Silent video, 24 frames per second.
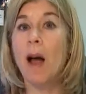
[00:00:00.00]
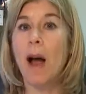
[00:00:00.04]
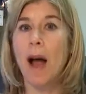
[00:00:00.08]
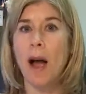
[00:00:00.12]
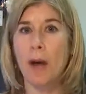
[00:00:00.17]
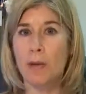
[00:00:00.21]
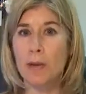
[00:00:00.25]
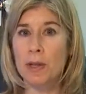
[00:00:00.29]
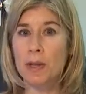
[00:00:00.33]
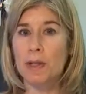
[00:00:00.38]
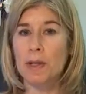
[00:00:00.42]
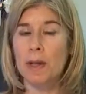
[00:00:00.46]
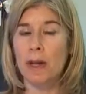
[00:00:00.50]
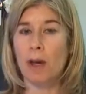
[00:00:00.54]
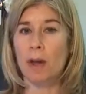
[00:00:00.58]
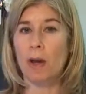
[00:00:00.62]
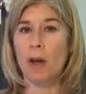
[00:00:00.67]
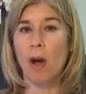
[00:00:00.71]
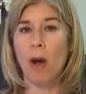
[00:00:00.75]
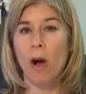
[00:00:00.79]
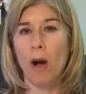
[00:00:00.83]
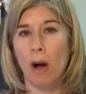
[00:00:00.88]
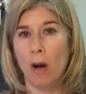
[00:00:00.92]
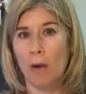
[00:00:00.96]
I was
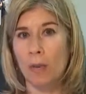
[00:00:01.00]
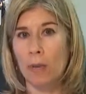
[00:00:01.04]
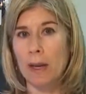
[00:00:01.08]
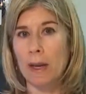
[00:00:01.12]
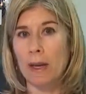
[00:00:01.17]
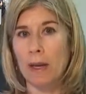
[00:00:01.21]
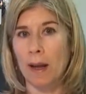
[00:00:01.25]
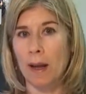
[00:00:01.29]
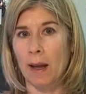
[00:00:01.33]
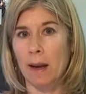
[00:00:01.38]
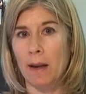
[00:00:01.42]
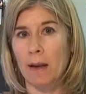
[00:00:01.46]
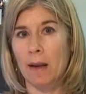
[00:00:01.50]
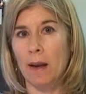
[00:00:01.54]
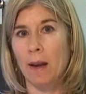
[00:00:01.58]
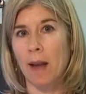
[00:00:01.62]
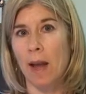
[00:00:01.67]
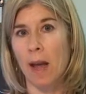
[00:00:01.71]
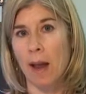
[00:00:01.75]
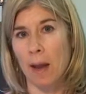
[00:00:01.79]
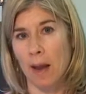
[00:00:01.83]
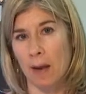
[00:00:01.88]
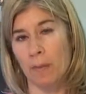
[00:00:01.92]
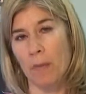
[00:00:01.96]
sick all weekend
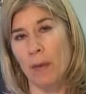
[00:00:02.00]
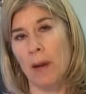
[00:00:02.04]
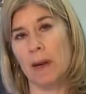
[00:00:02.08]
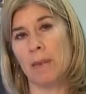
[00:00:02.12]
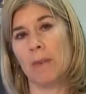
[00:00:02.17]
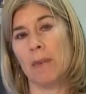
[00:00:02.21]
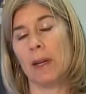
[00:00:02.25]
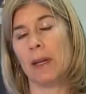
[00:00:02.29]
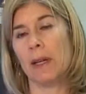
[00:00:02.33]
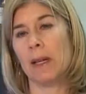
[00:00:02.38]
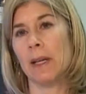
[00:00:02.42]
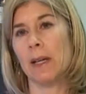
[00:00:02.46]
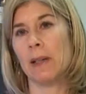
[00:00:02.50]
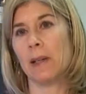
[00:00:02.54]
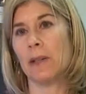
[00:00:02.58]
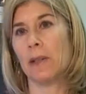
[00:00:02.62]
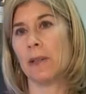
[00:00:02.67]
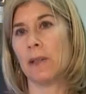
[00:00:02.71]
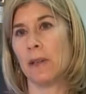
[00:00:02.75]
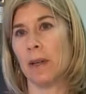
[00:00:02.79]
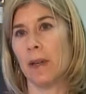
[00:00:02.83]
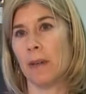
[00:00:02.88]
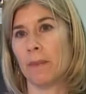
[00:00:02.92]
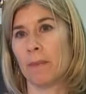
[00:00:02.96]
and in bed Monday and Tuesday.